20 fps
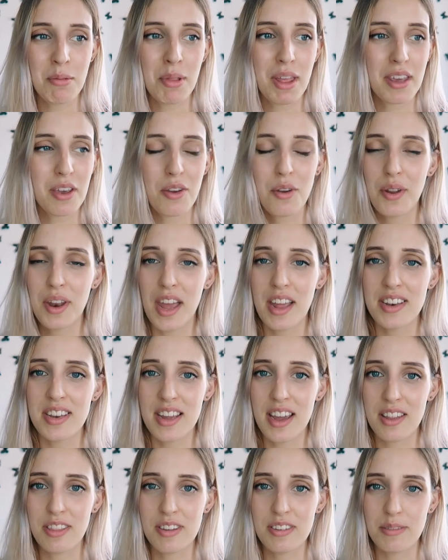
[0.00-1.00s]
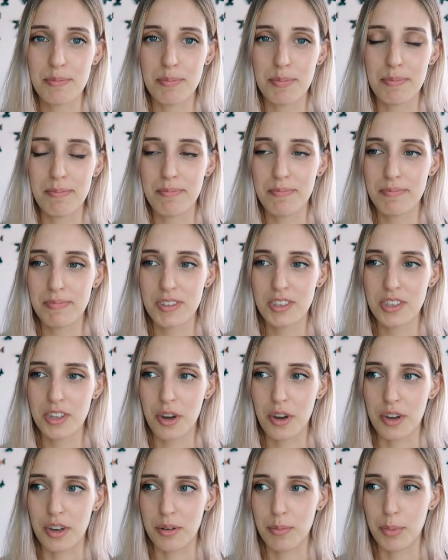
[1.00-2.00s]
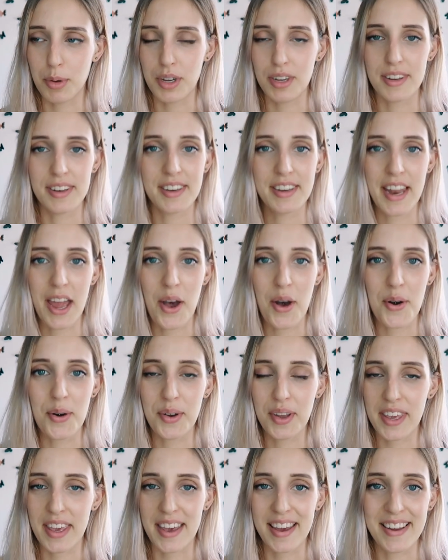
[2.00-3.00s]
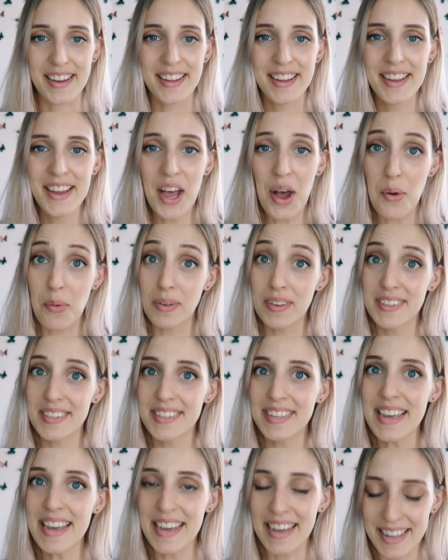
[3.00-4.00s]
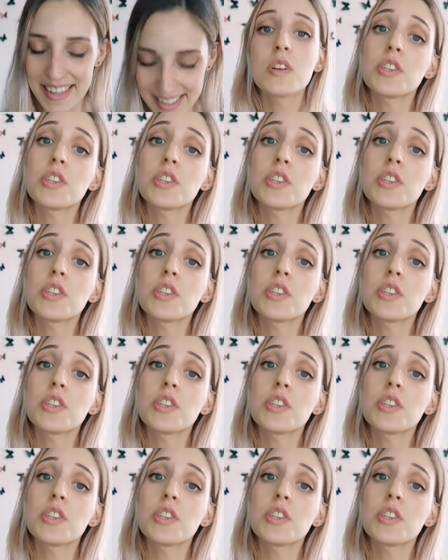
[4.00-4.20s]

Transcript: seemed like a good idea at the start, but now, yeah, we'll see.